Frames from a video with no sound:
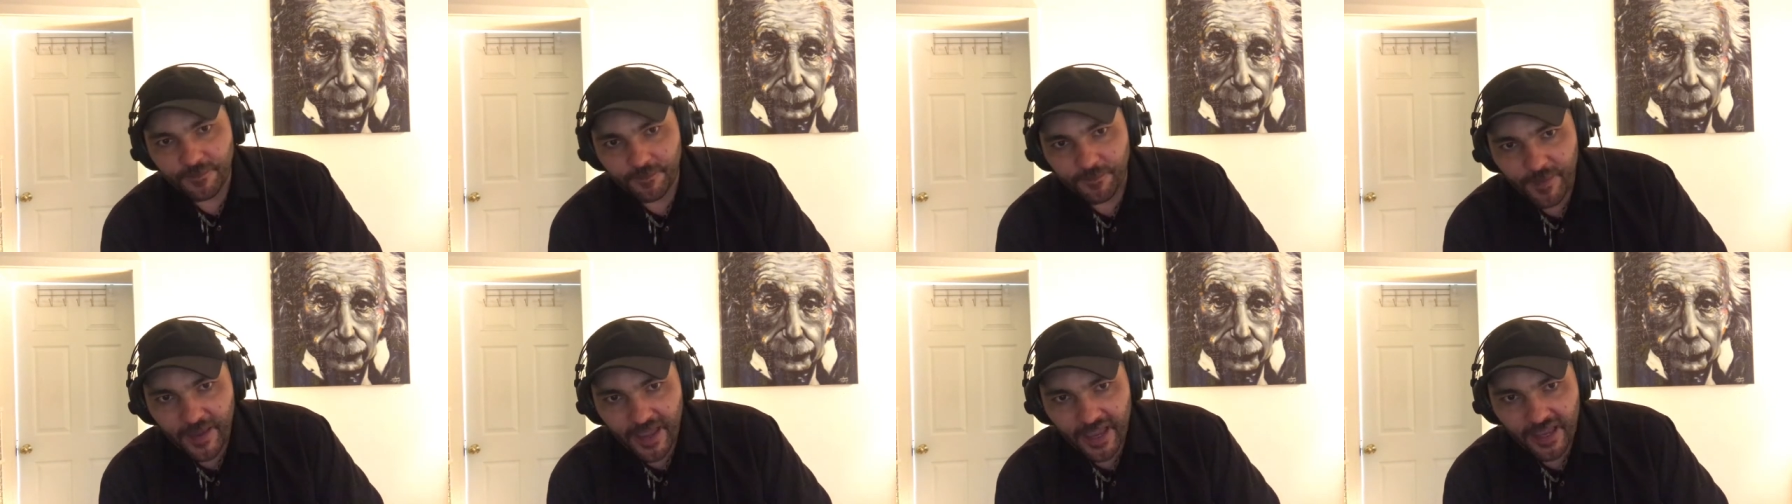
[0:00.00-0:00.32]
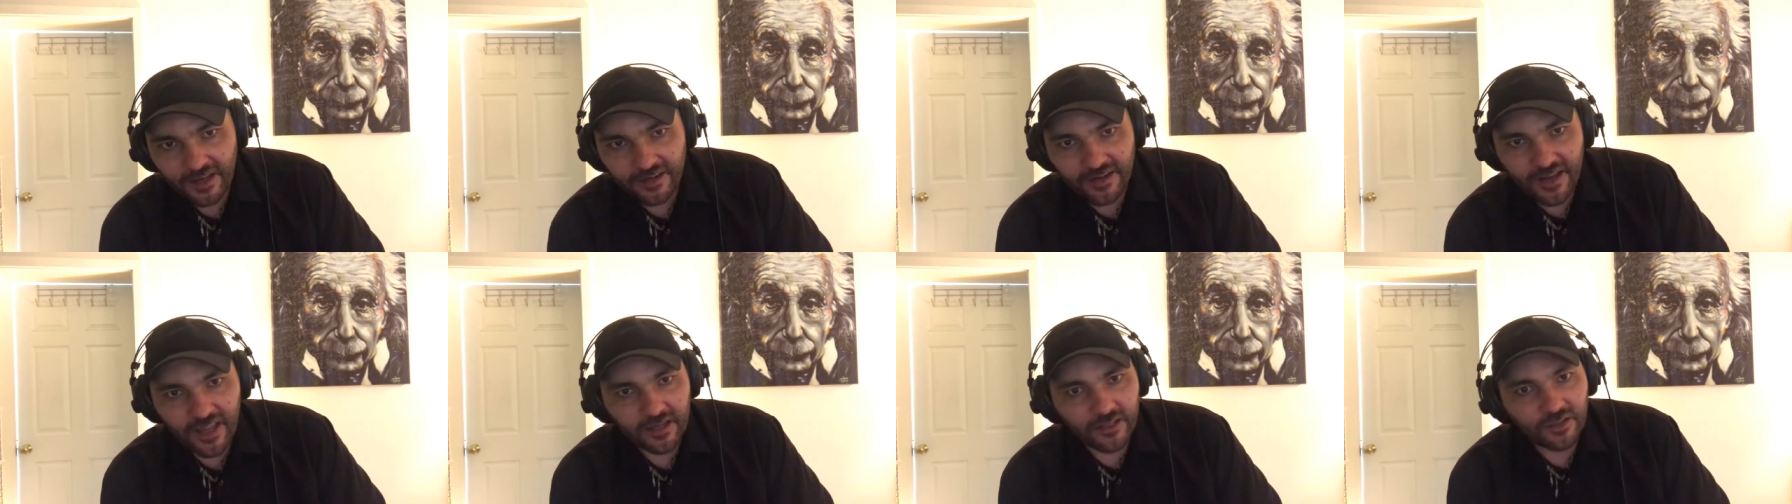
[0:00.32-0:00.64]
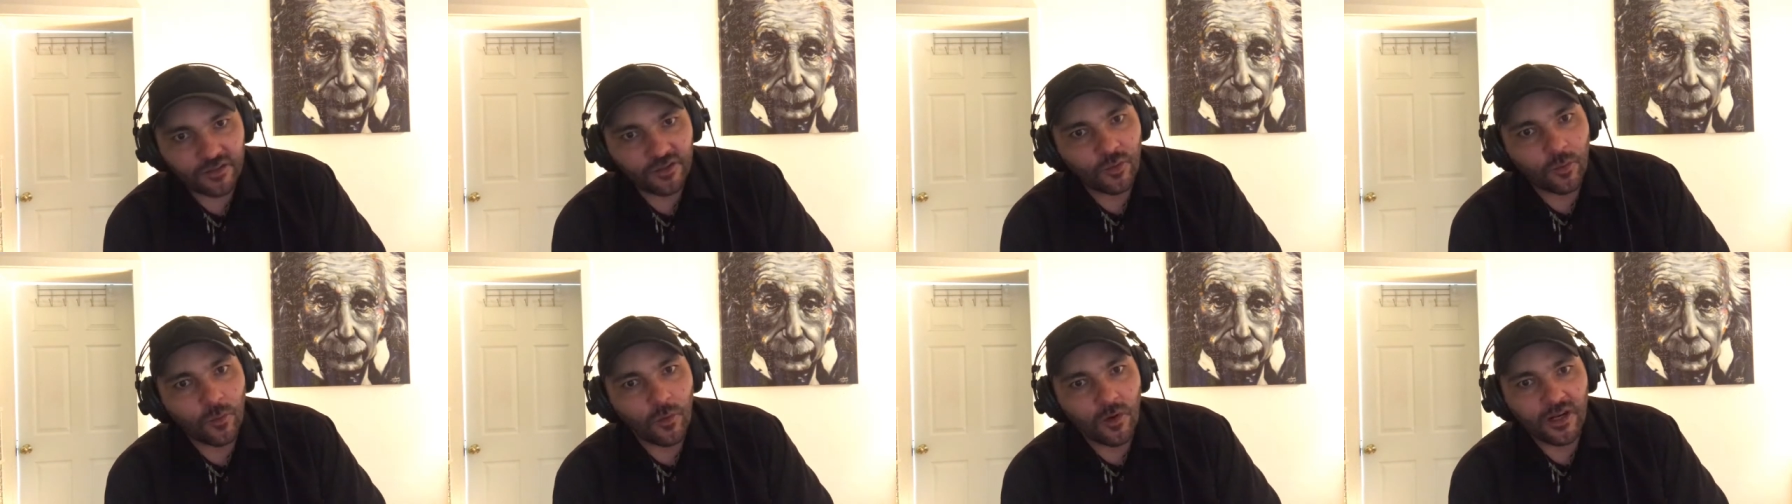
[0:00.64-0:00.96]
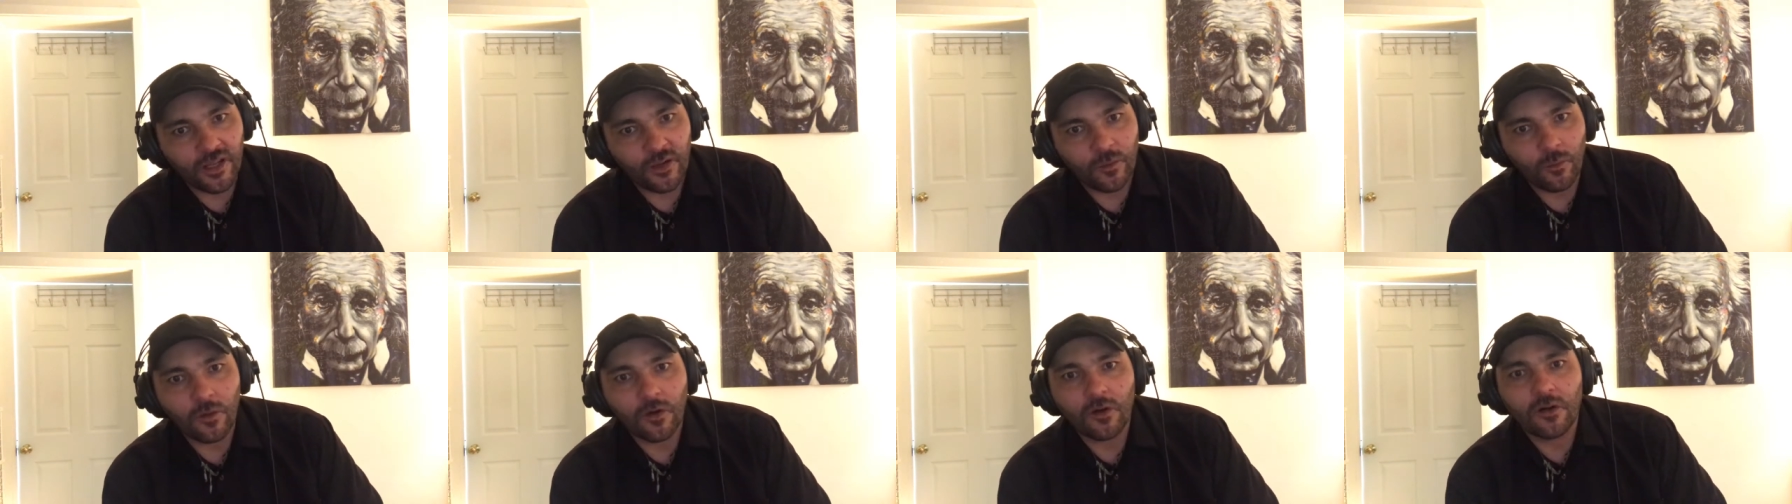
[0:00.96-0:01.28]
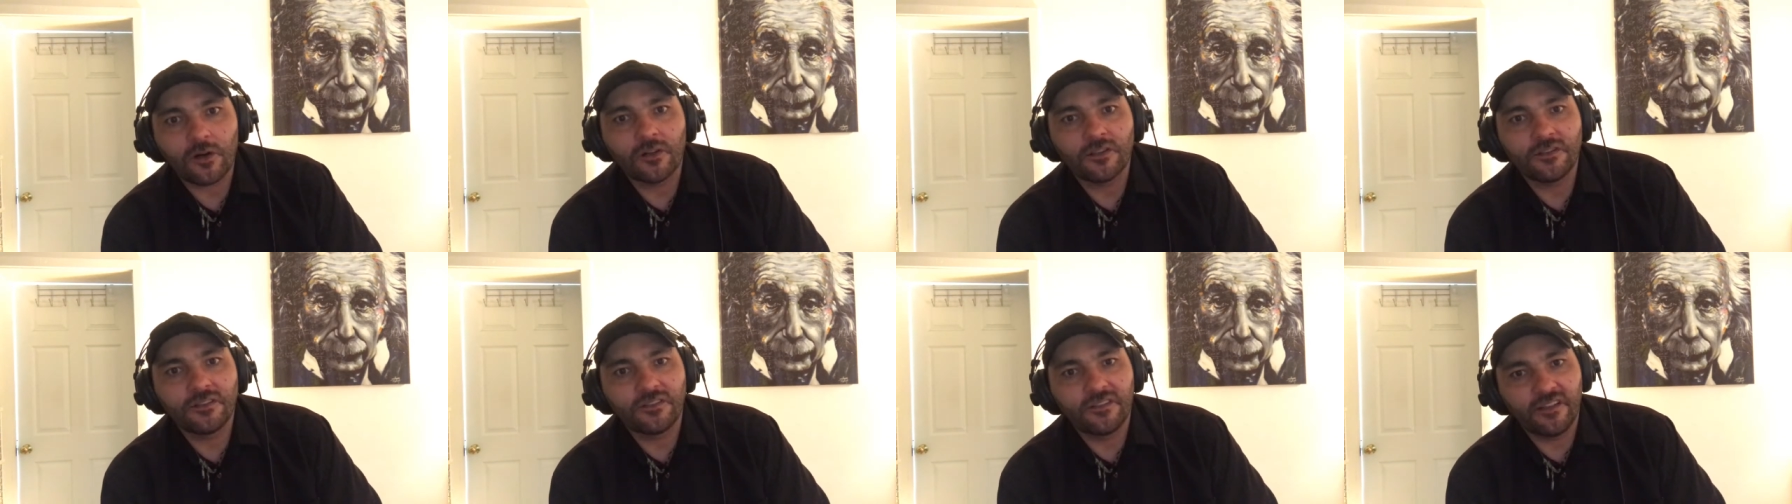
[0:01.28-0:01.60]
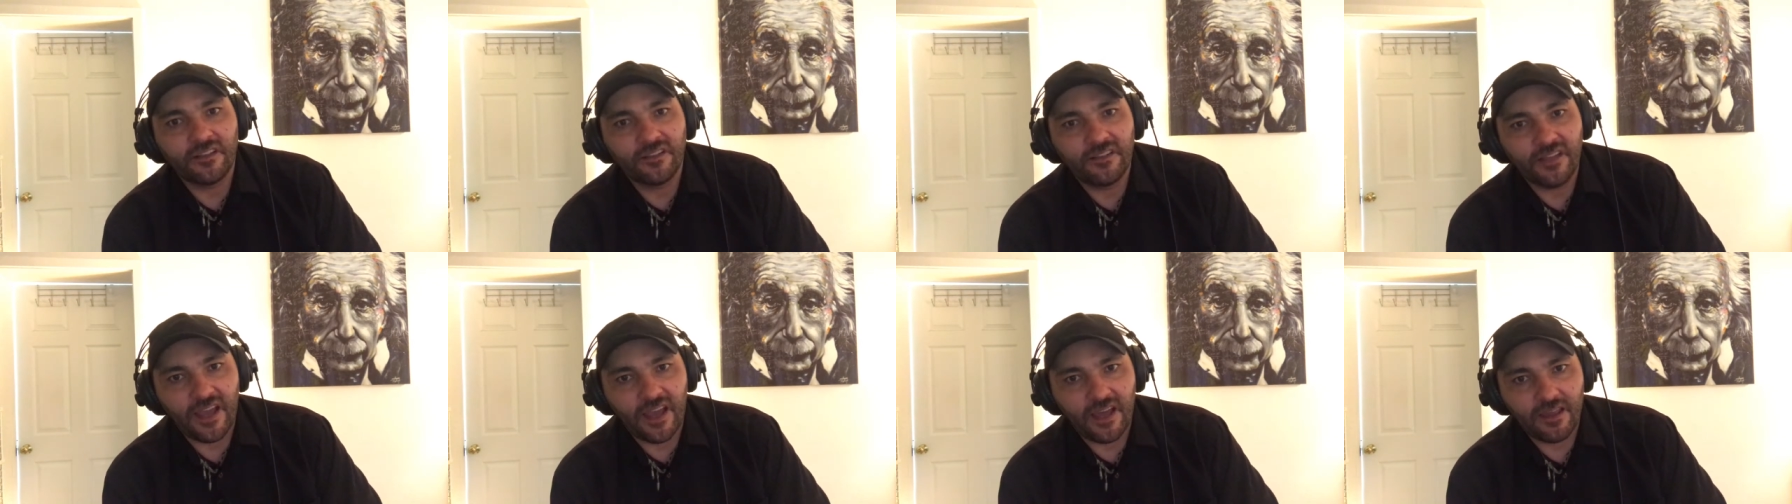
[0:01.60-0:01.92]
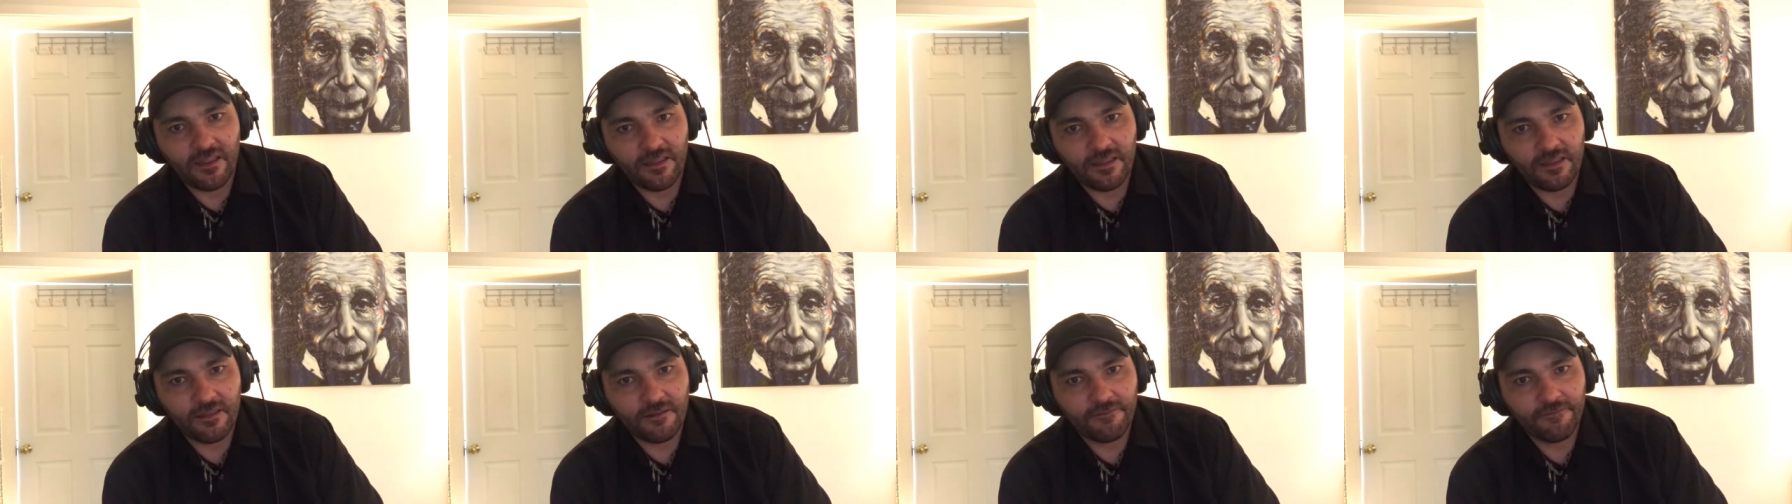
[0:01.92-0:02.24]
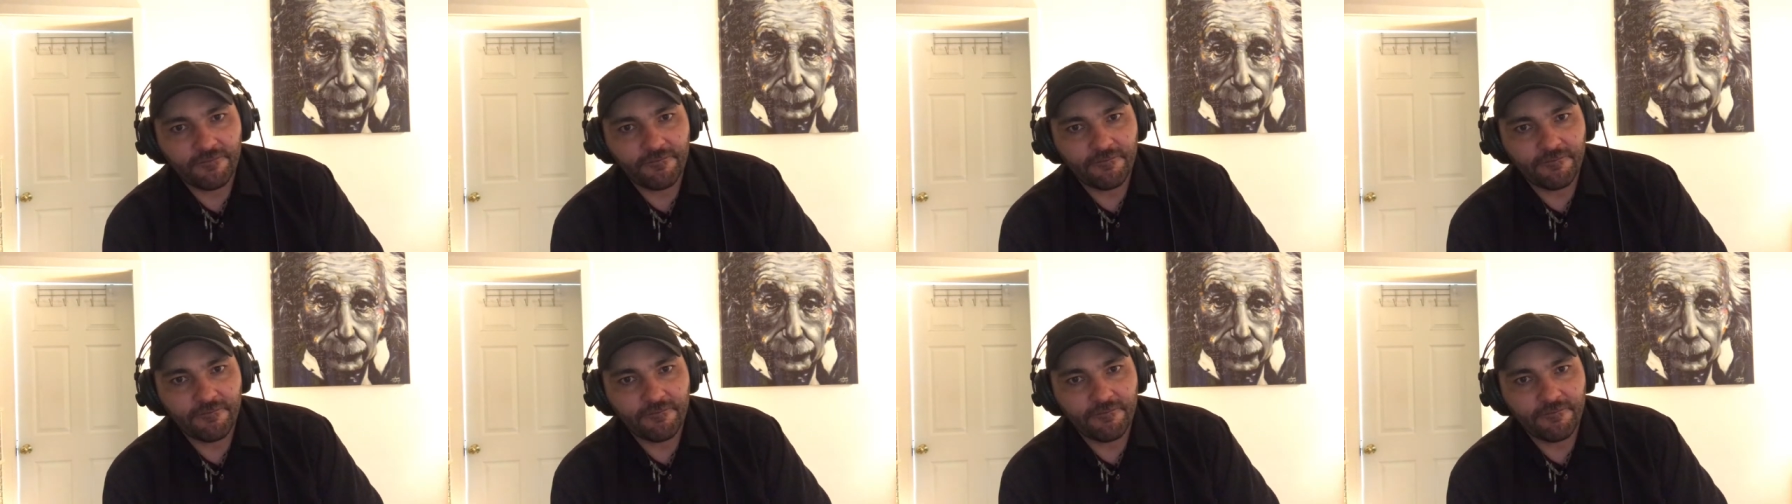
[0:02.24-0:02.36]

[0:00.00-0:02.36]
bayoneted 20 workers to death.